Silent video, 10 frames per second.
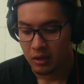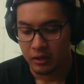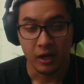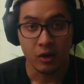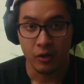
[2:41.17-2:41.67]

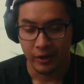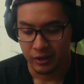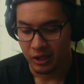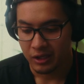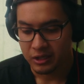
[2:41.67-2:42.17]
They call it
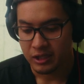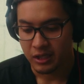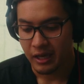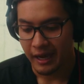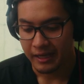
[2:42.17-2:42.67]
the Digit
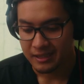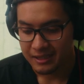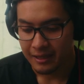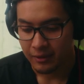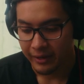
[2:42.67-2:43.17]

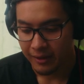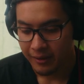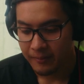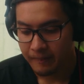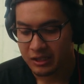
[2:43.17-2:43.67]

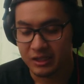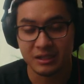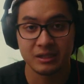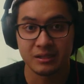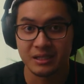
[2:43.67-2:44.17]
Accelerator.
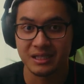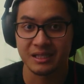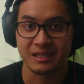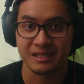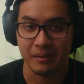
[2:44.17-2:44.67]
This is
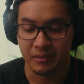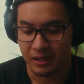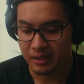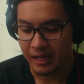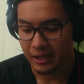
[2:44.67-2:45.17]
the same
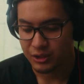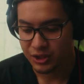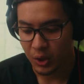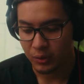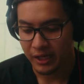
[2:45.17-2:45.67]
thing that
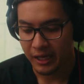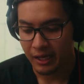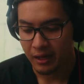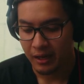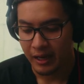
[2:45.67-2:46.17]
Sony
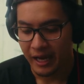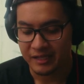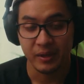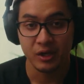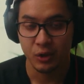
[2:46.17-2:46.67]
has
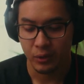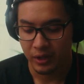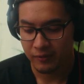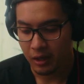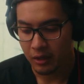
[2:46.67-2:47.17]
been
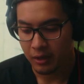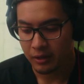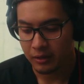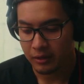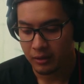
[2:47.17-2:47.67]
doing
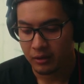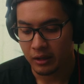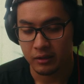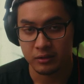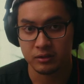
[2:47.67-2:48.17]
on
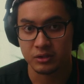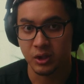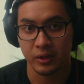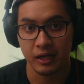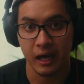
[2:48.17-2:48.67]
their
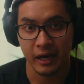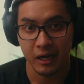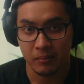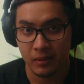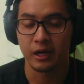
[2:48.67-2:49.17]
Sony
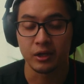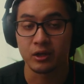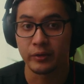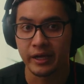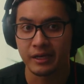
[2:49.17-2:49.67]
lineup,
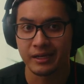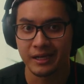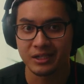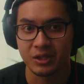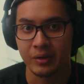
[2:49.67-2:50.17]
including
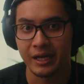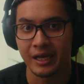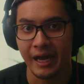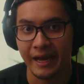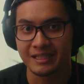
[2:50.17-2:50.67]
the
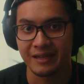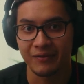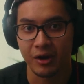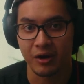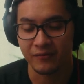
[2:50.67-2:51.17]
Sony
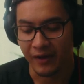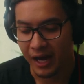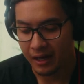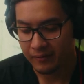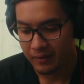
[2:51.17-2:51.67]

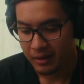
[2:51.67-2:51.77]
a7R5